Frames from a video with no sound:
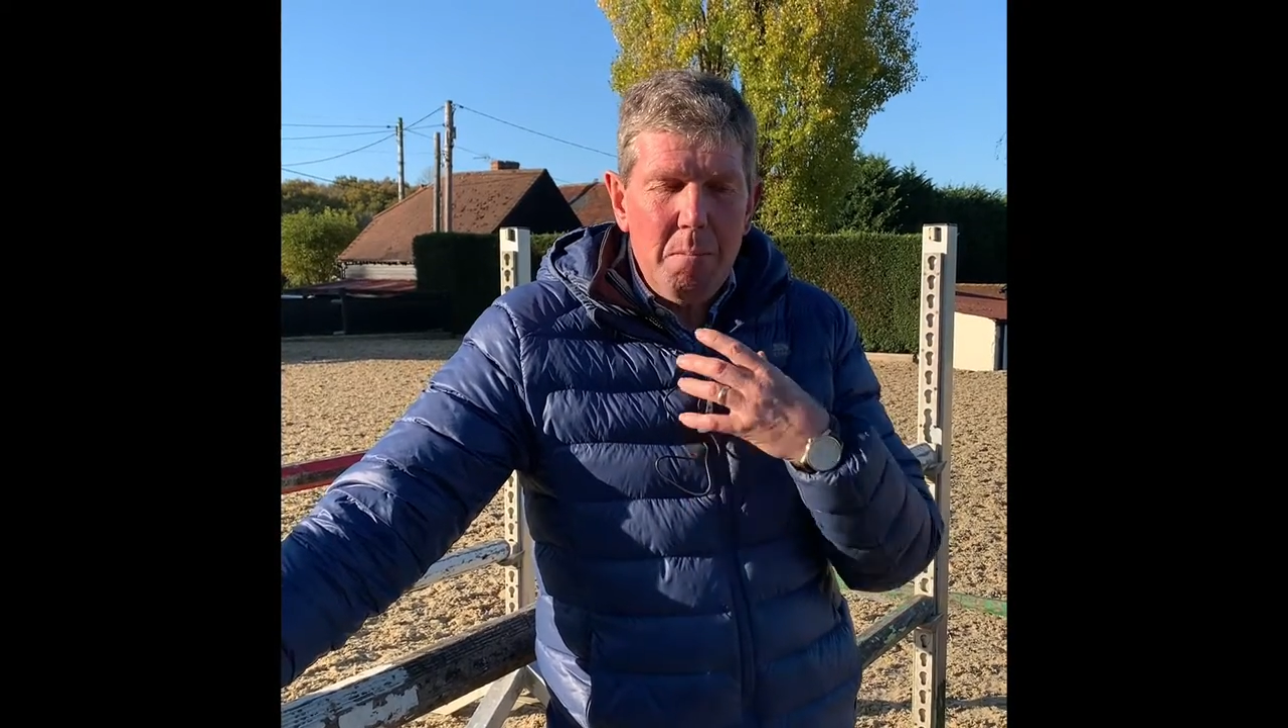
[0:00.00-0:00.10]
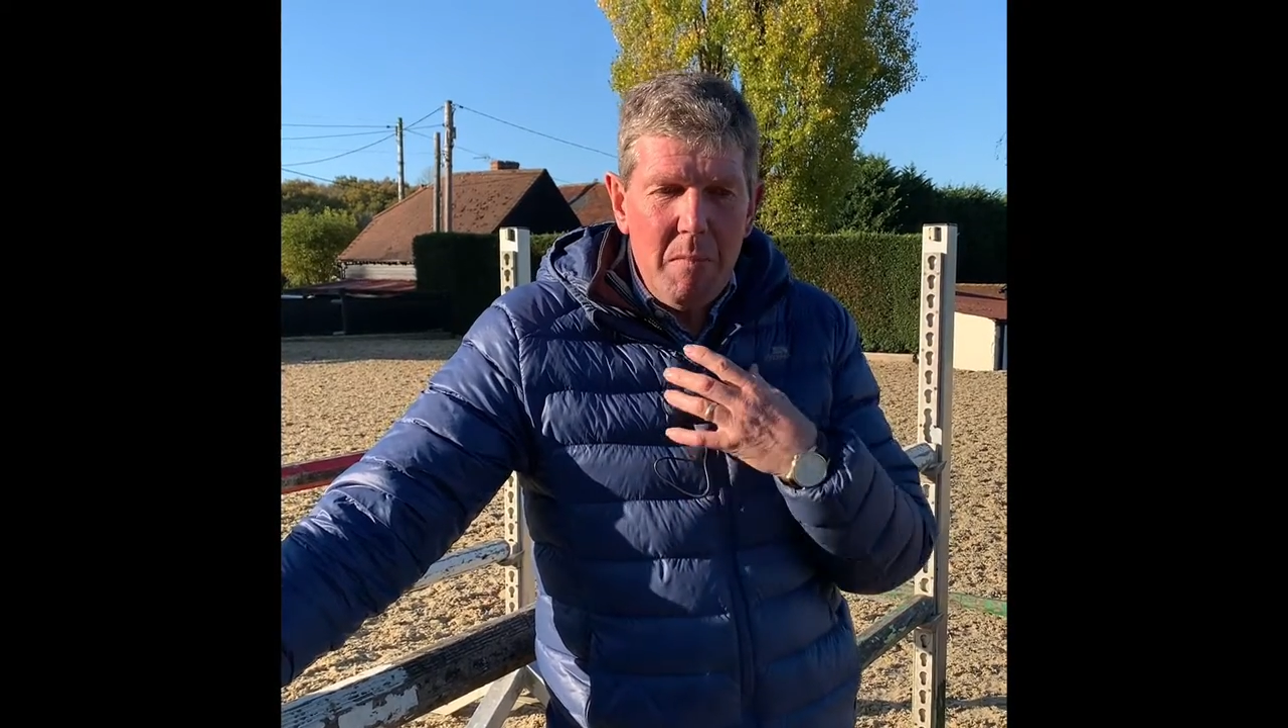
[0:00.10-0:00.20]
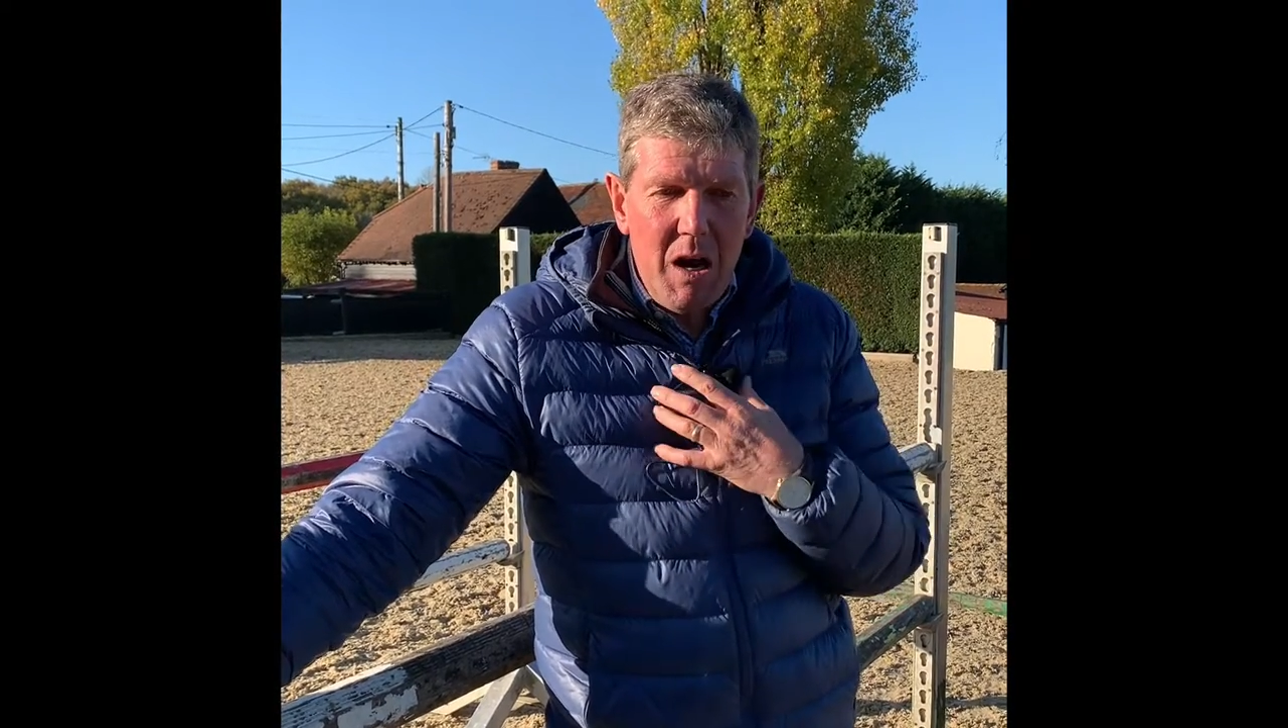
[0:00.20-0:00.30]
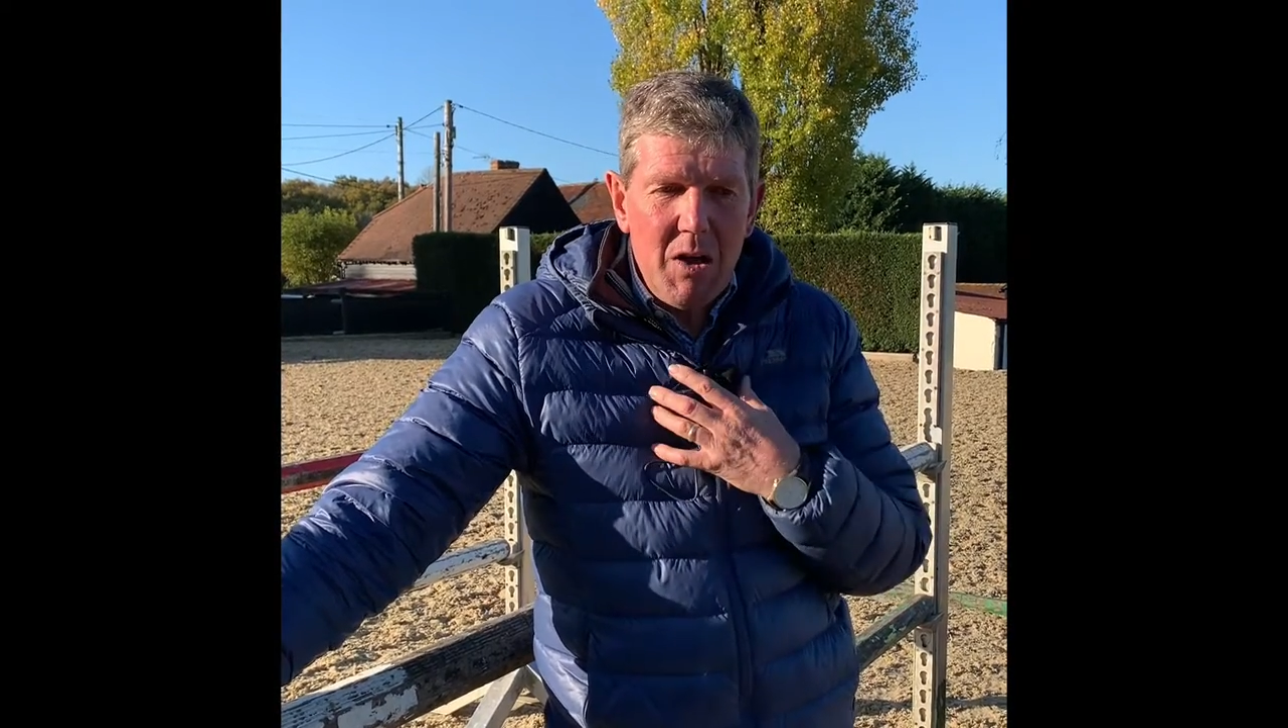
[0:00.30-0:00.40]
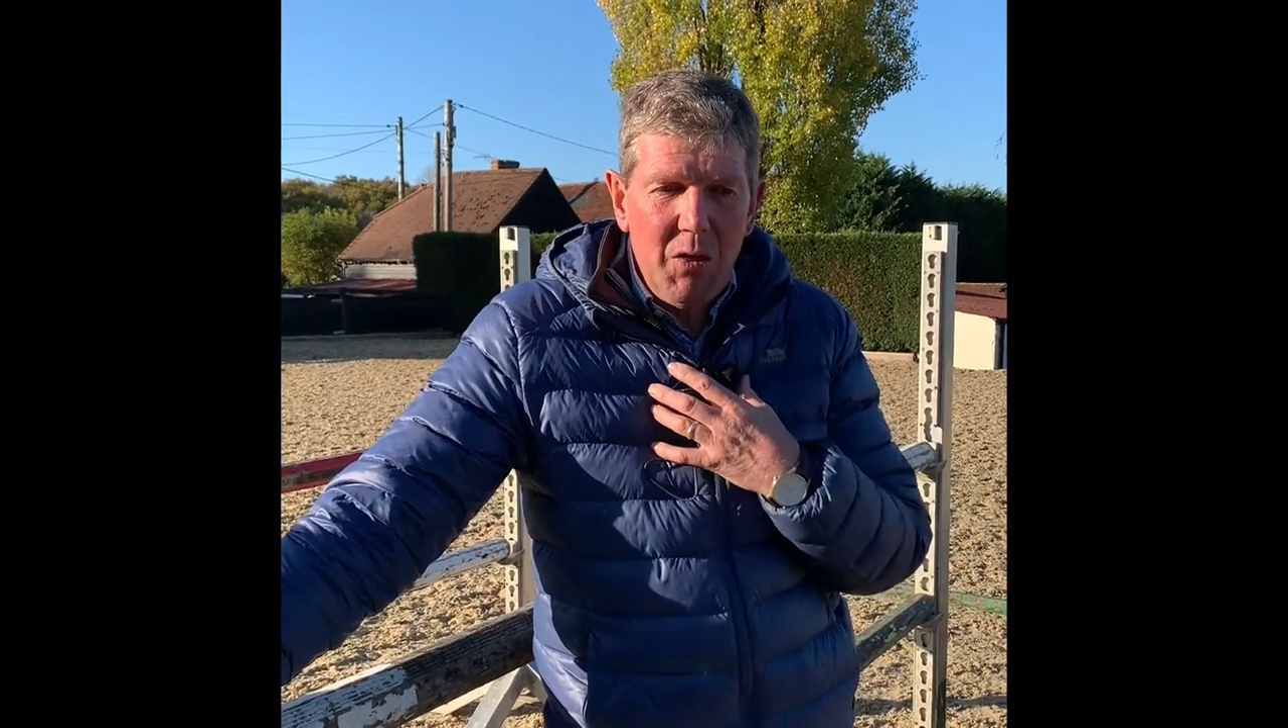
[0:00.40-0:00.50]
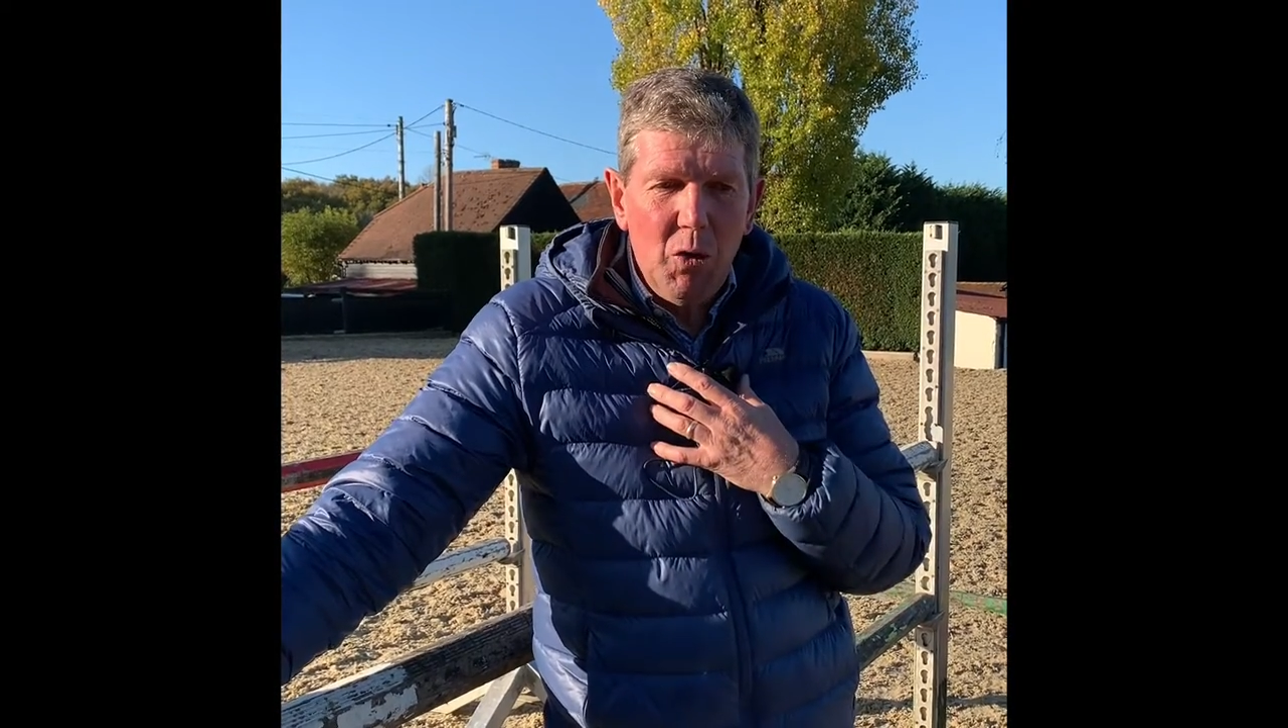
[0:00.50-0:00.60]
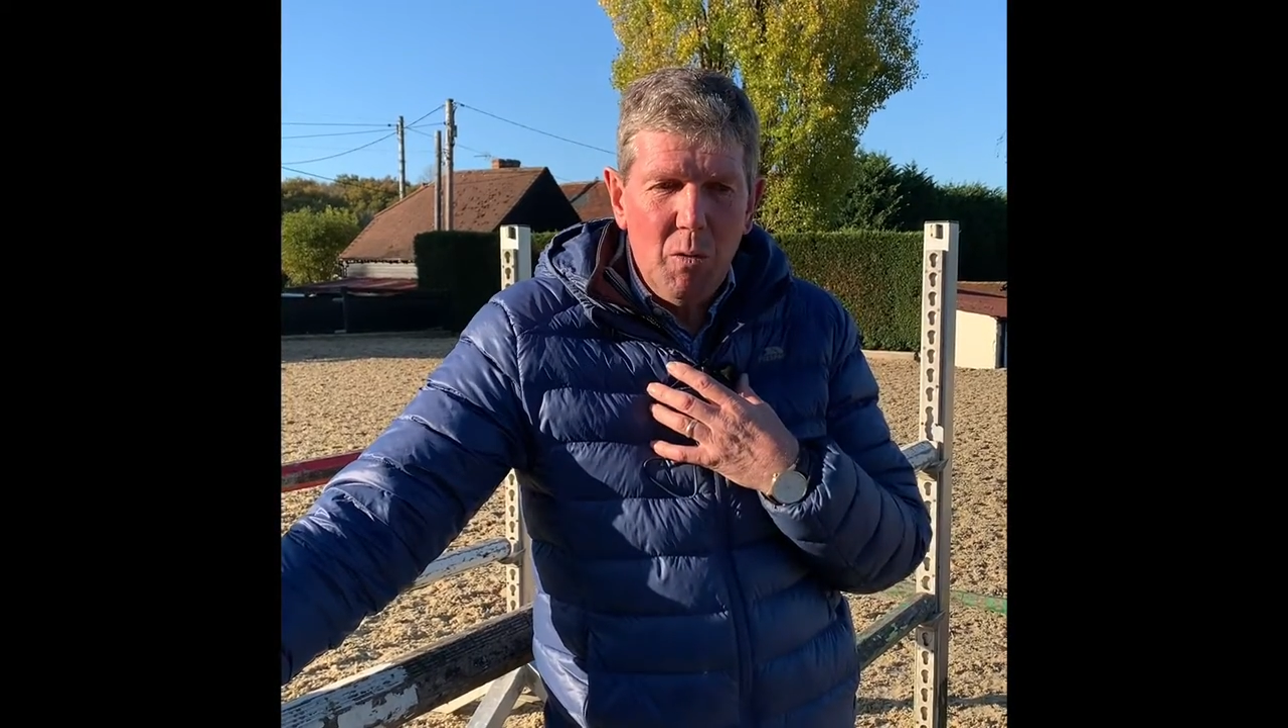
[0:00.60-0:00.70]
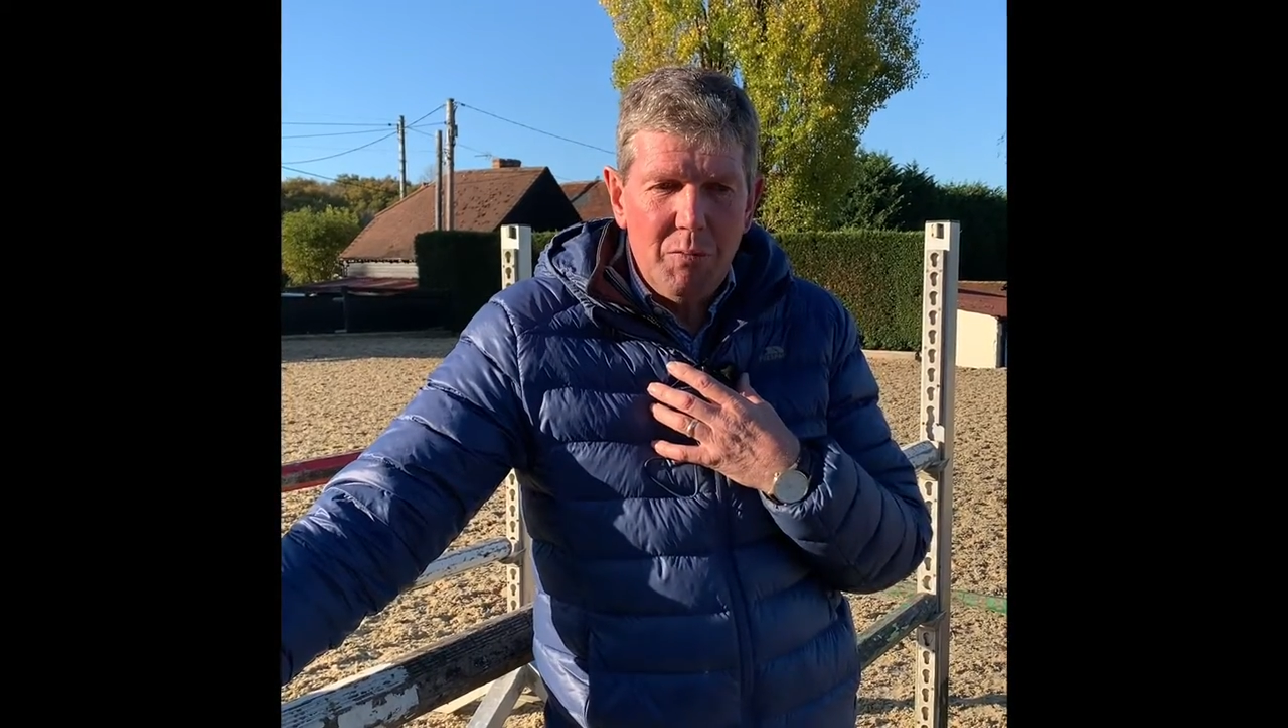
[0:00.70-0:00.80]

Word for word: my thought